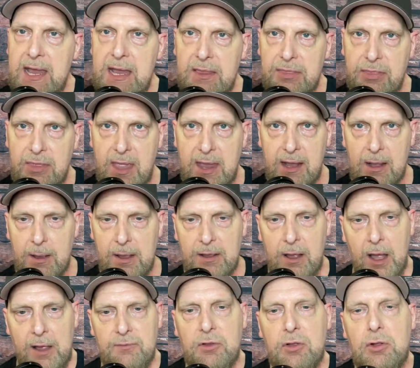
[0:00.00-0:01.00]
thing
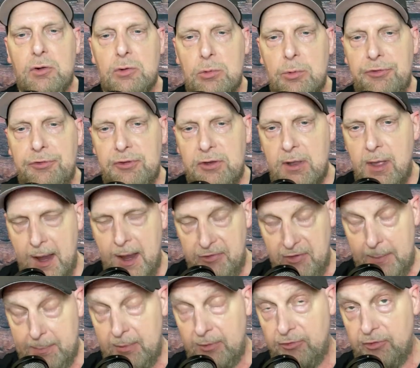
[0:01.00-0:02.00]
I've called tonight's
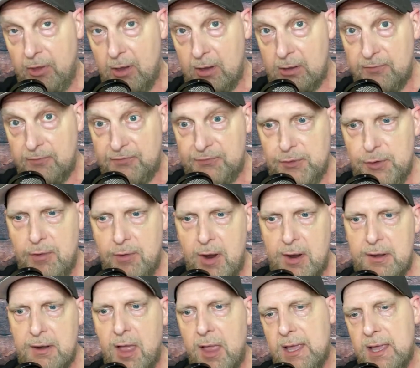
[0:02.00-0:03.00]
episode
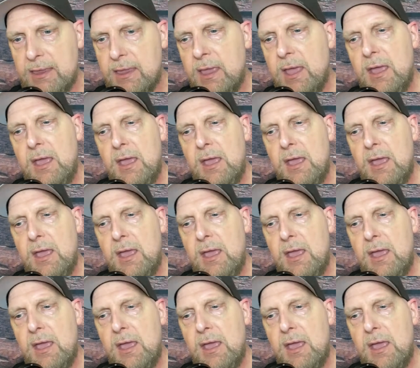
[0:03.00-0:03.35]
409,